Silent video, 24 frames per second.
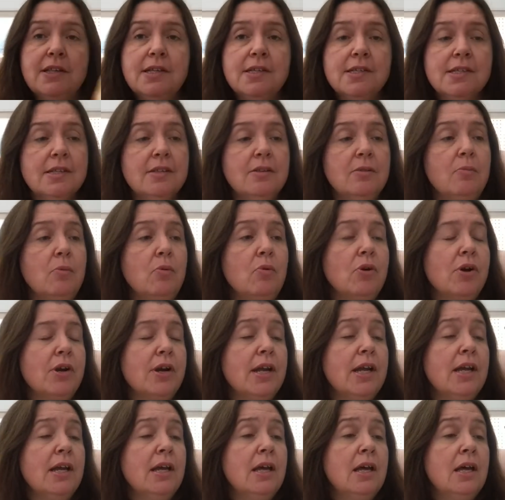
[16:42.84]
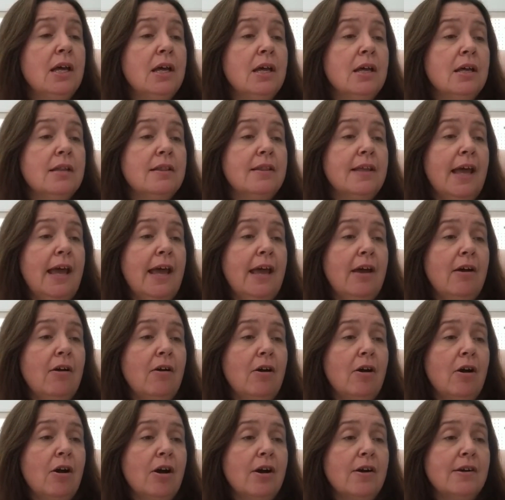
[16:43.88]
these in the morning. They
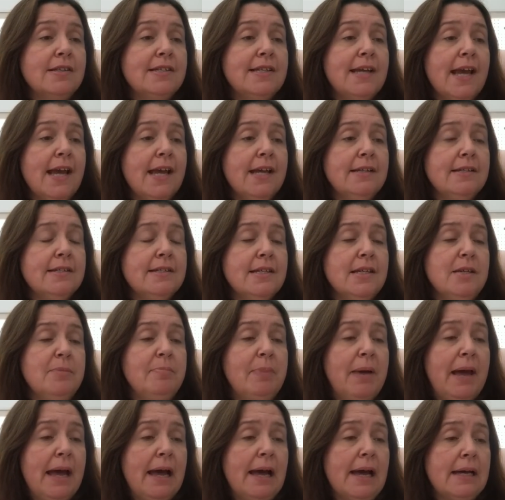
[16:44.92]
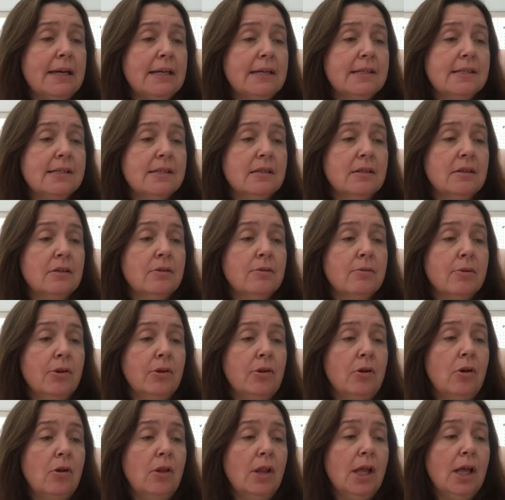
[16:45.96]
are Dandy Packs
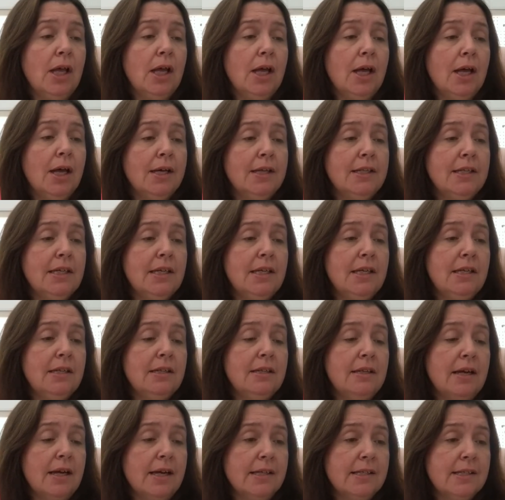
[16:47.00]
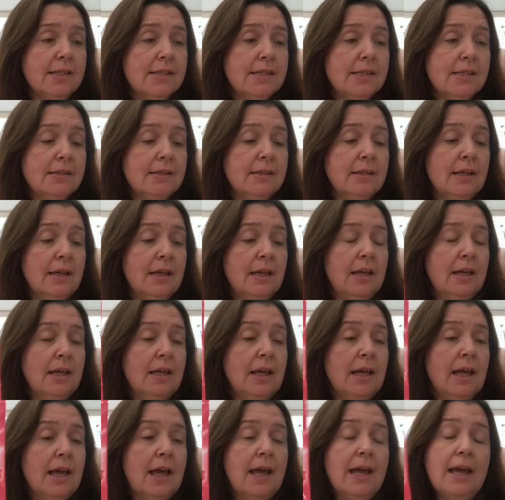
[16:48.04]
Granola Honey Nuts.
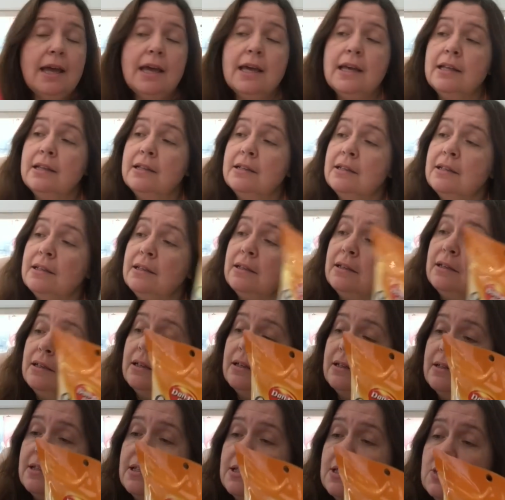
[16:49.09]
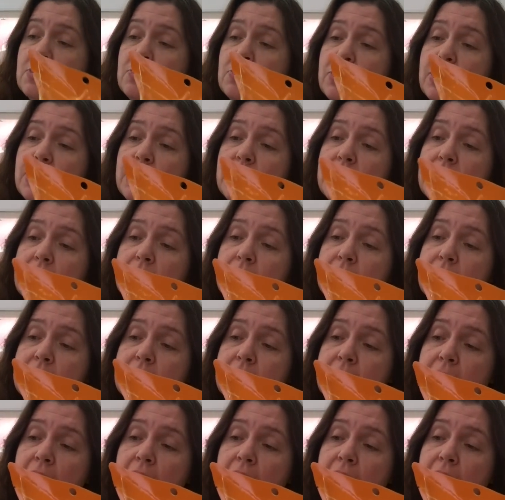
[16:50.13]
And uh, this one is